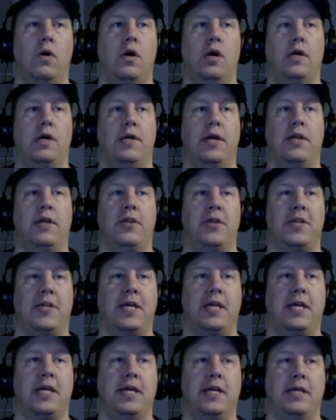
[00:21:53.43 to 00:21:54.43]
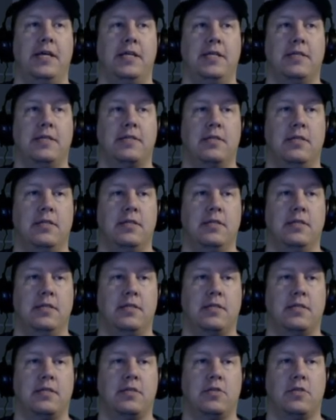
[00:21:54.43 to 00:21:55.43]
another thing is
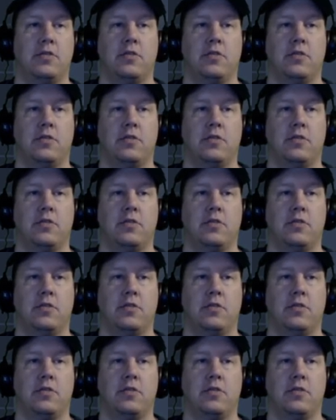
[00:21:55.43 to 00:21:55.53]
is